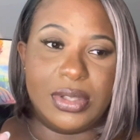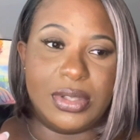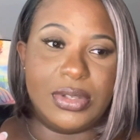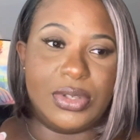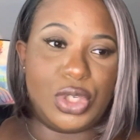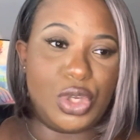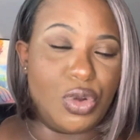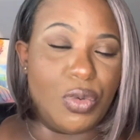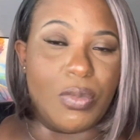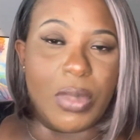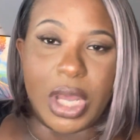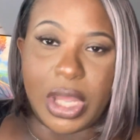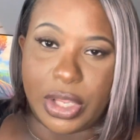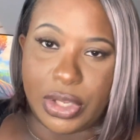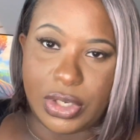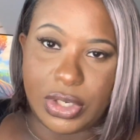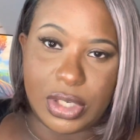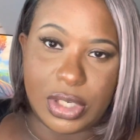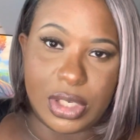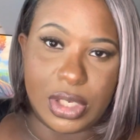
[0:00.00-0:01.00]
too
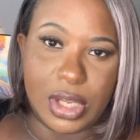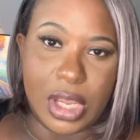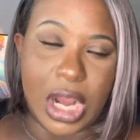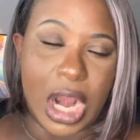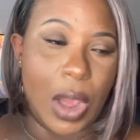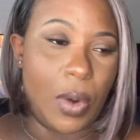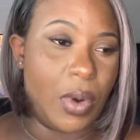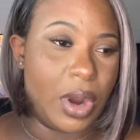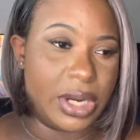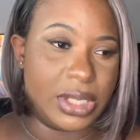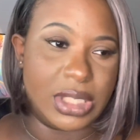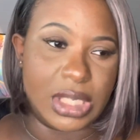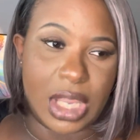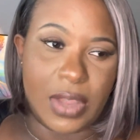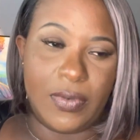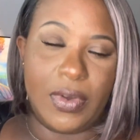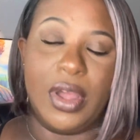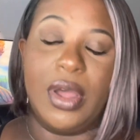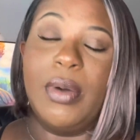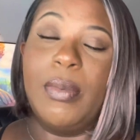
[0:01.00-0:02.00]
much. And I wanted to
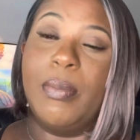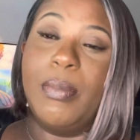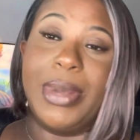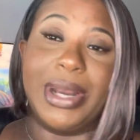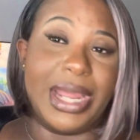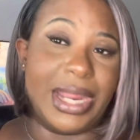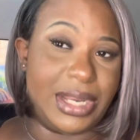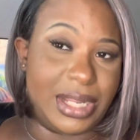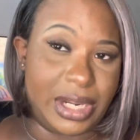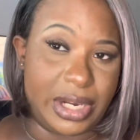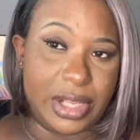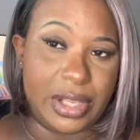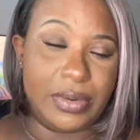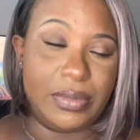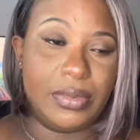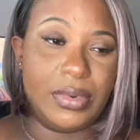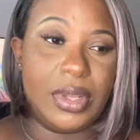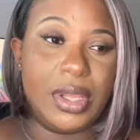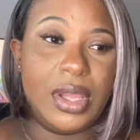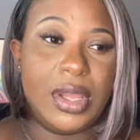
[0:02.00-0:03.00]
give up, but I didn't.
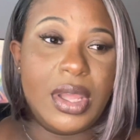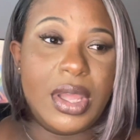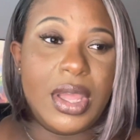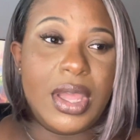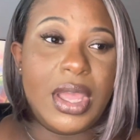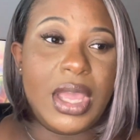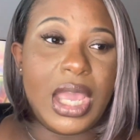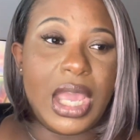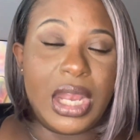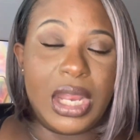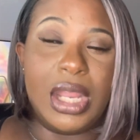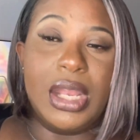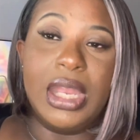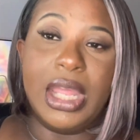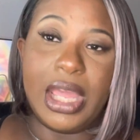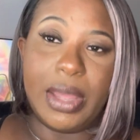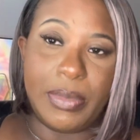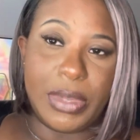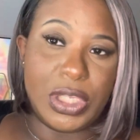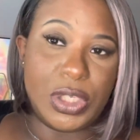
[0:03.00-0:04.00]
And it
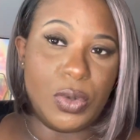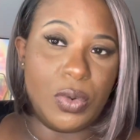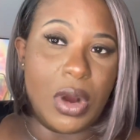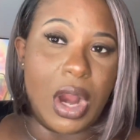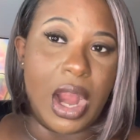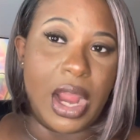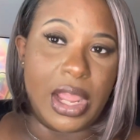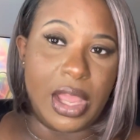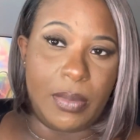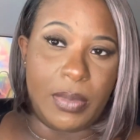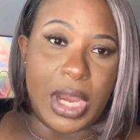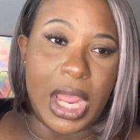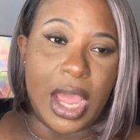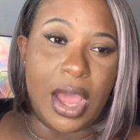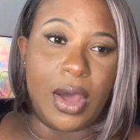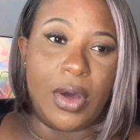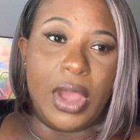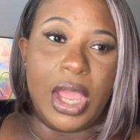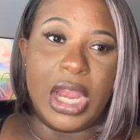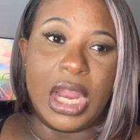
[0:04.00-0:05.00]
led me to where I am
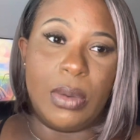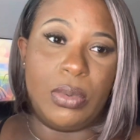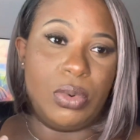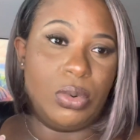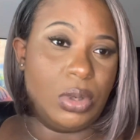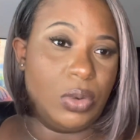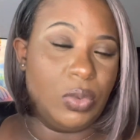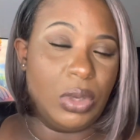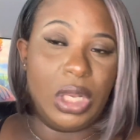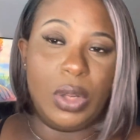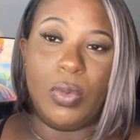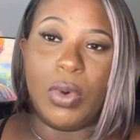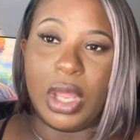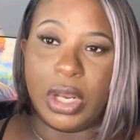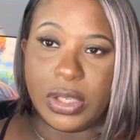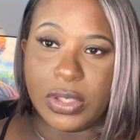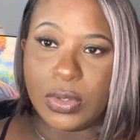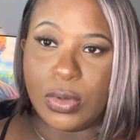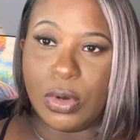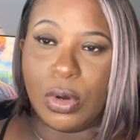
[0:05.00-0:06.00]
now. And I'm doing really well
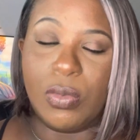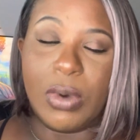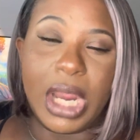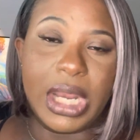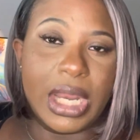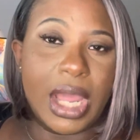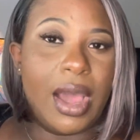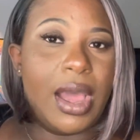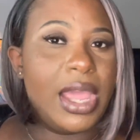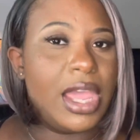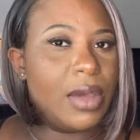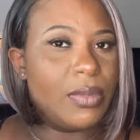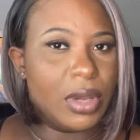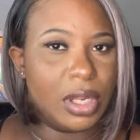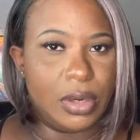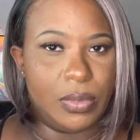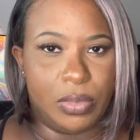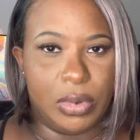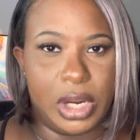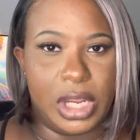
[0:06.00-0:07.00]
in school. Right now, I am
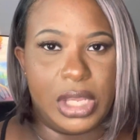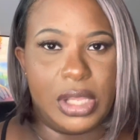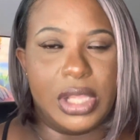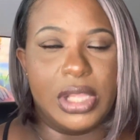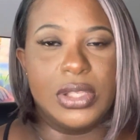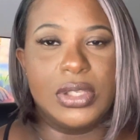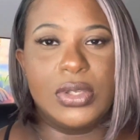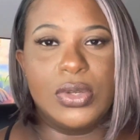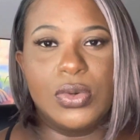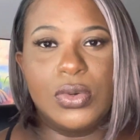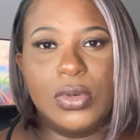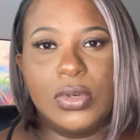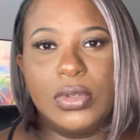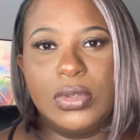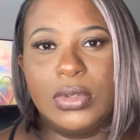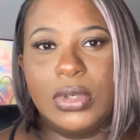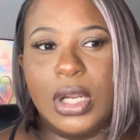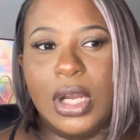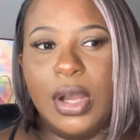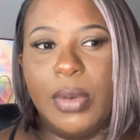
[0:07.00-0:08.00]
on a break in
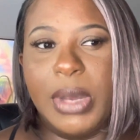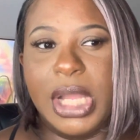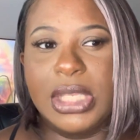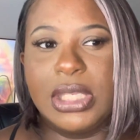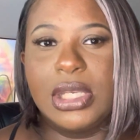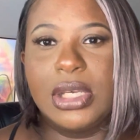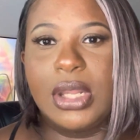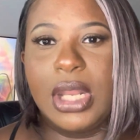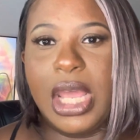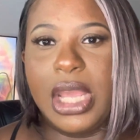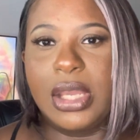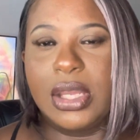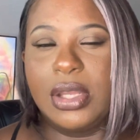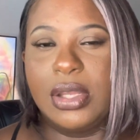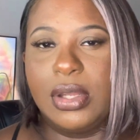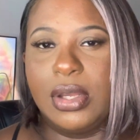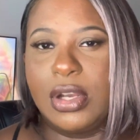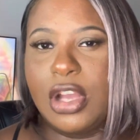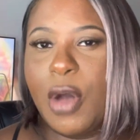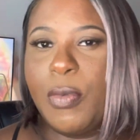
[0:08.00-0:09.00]
school. I took like
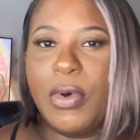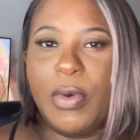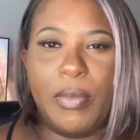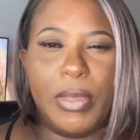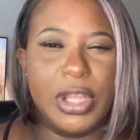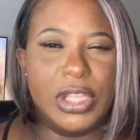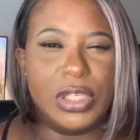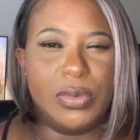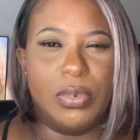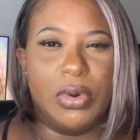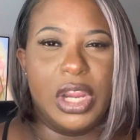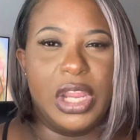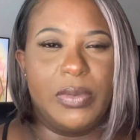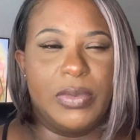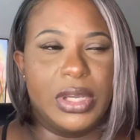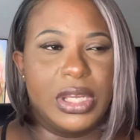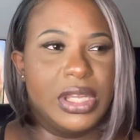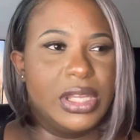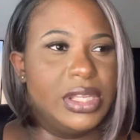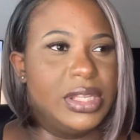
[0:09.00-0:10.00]
a couple months break
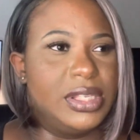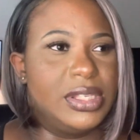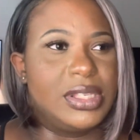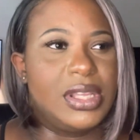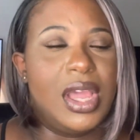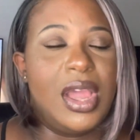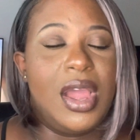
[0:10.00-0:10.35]
because